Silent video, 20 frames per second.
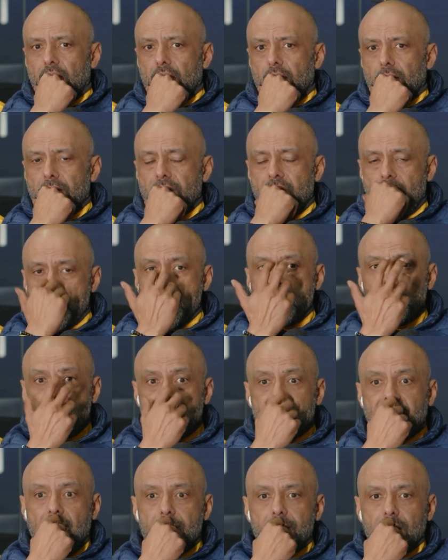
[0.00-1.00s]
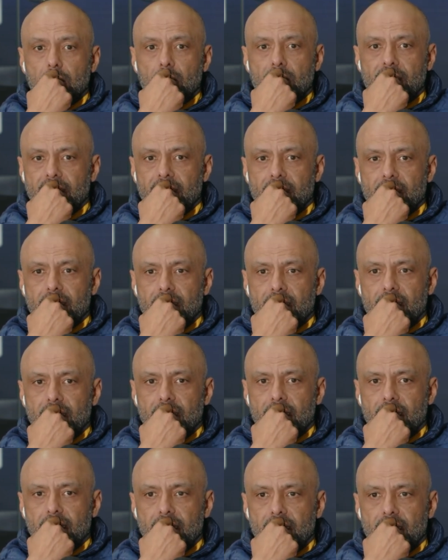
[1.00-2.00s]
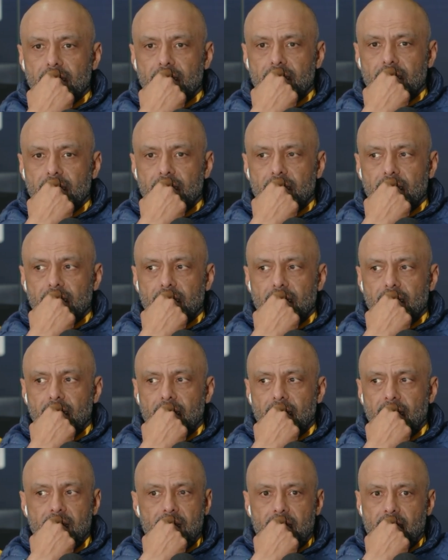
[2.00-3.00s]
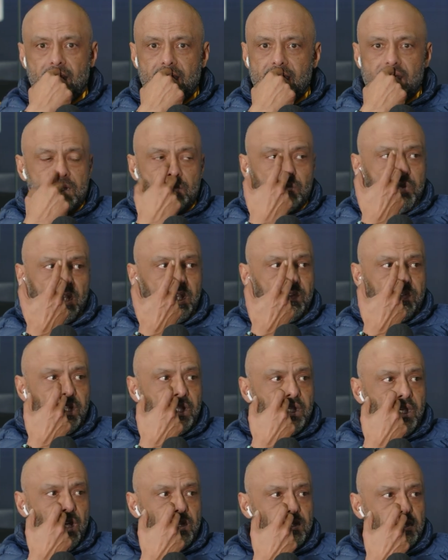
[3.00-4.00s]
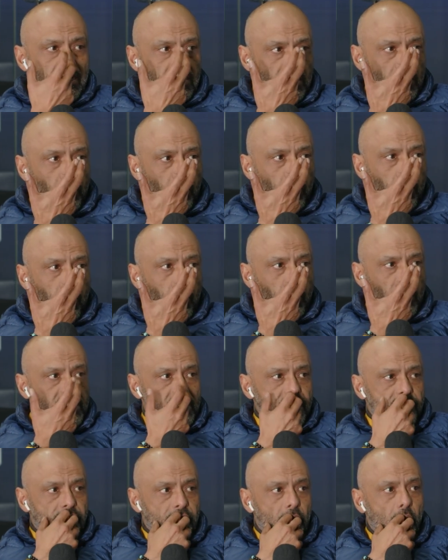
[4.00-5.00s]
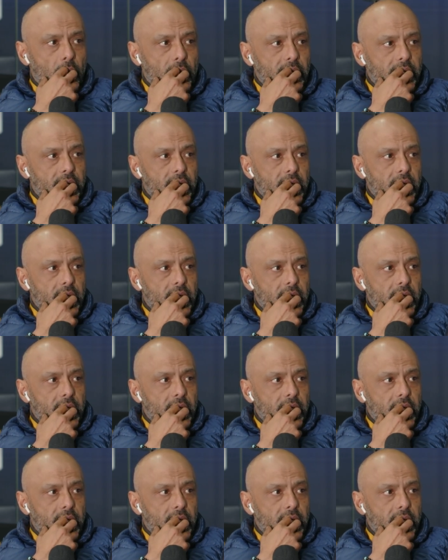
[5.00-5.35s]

when I remember when he came to look at it, he didn't believe it. He goes, "Did you whiz it forward?"